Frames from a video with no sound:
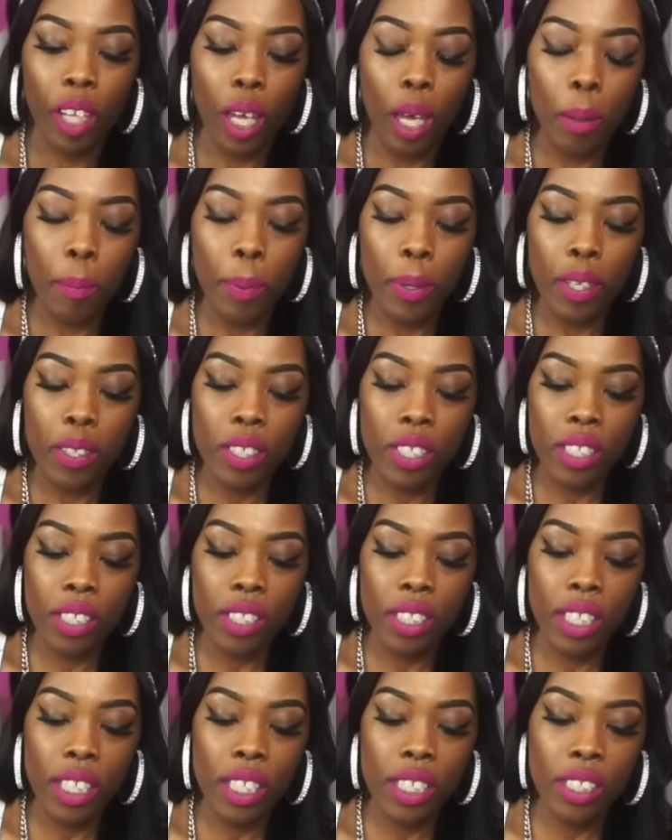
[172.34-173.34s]
I
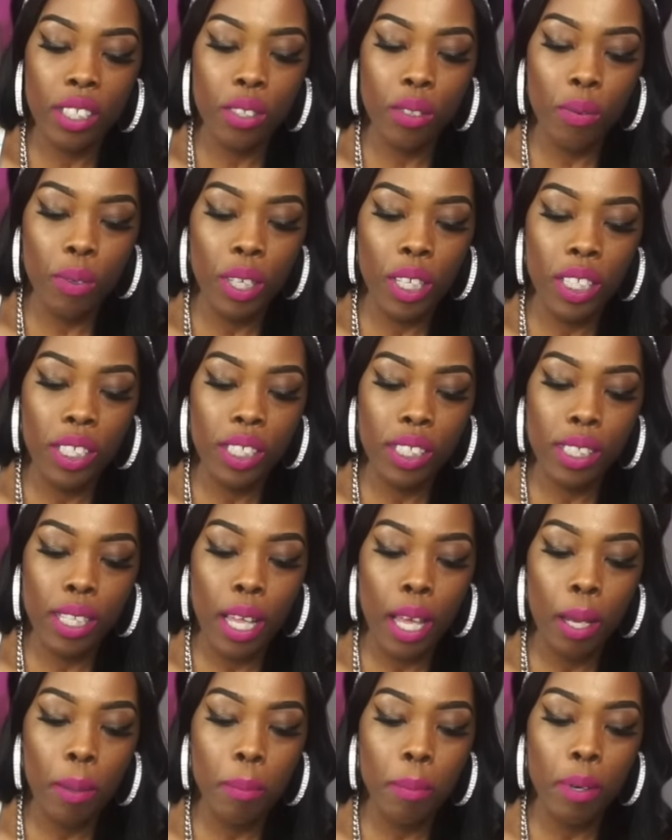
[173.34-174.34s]
purchased these three
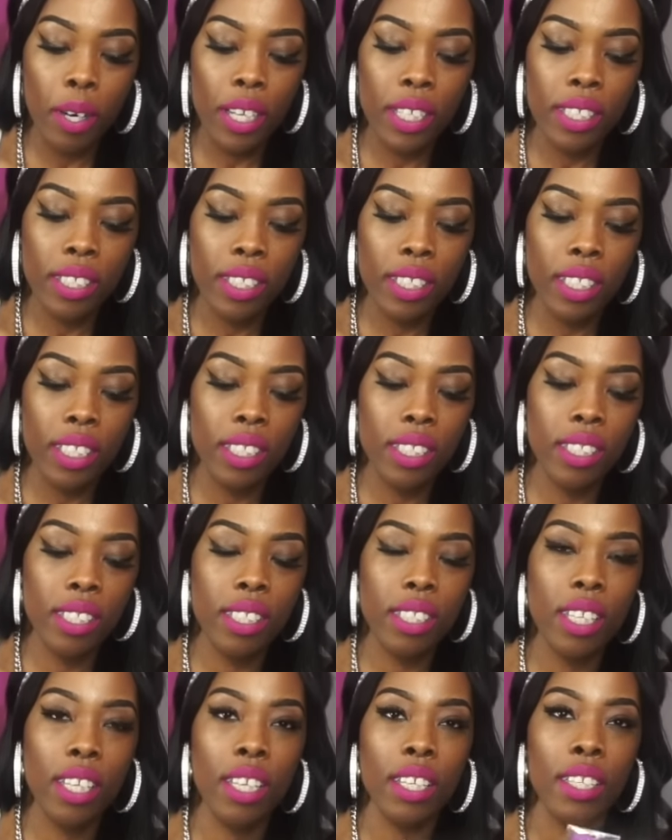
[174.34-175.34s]
snap
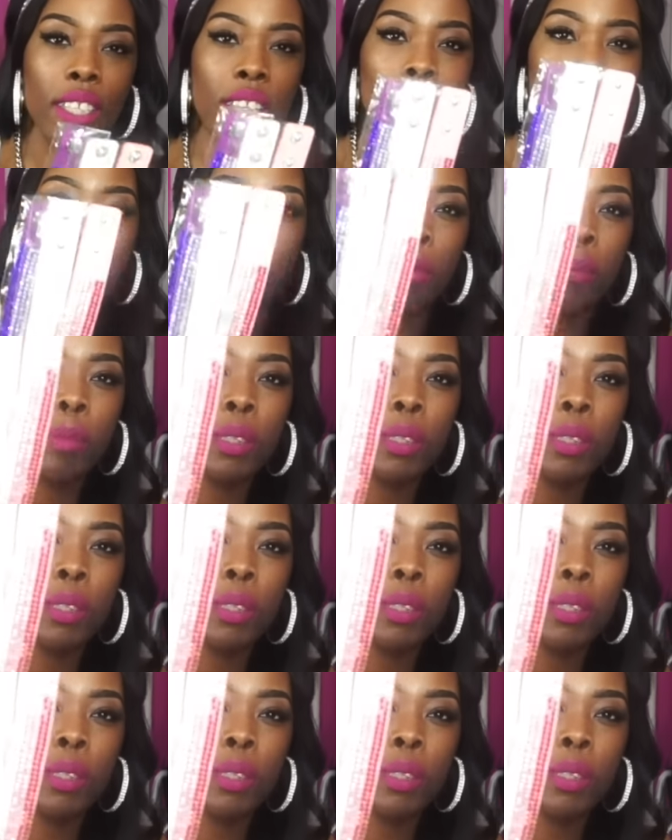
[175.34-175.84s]
bracelets, and they are